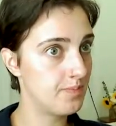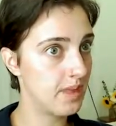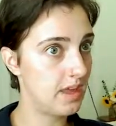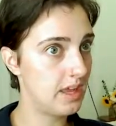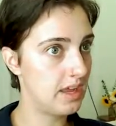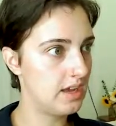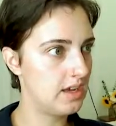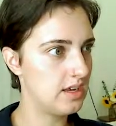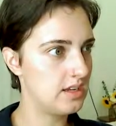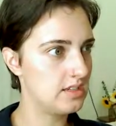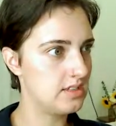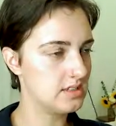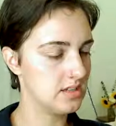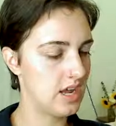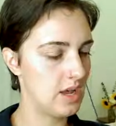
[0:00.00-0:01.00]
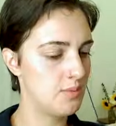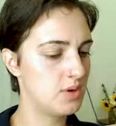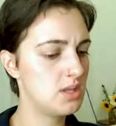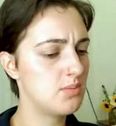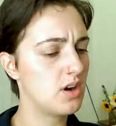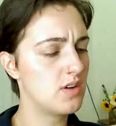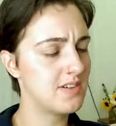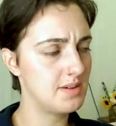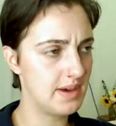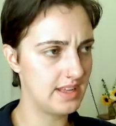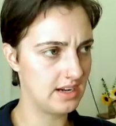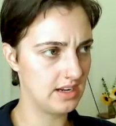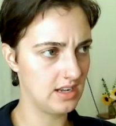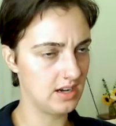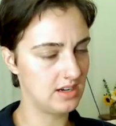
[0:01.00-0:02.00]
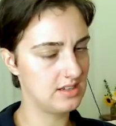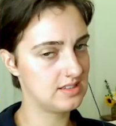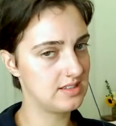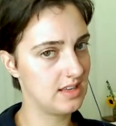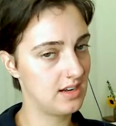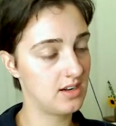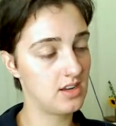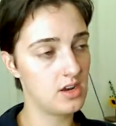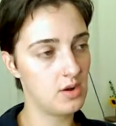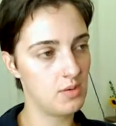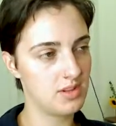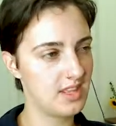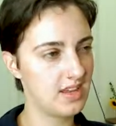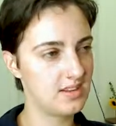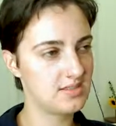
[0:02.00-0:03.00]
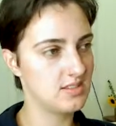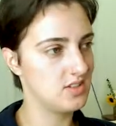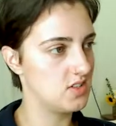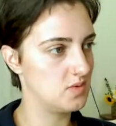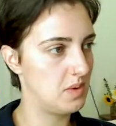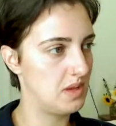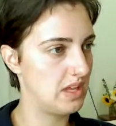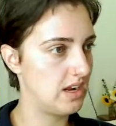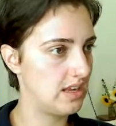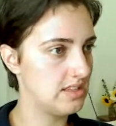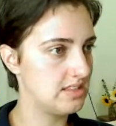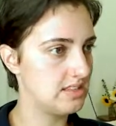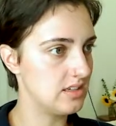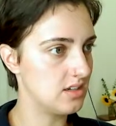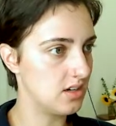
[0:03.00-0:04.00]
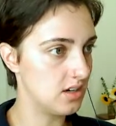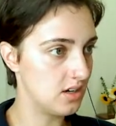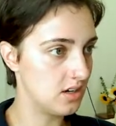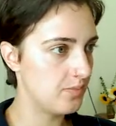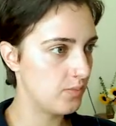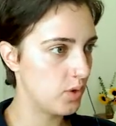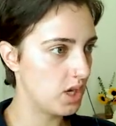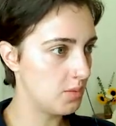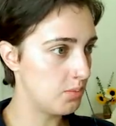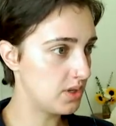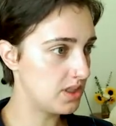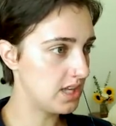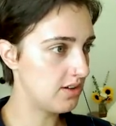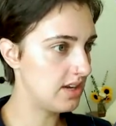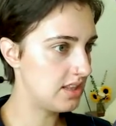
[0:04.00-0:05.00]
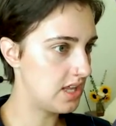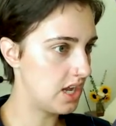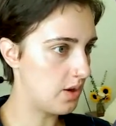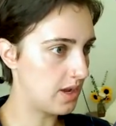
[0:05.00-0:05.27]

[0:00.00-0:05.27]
And I put the Murphy bed in here. I decided to go with it because it just made it easier. We can put that right there.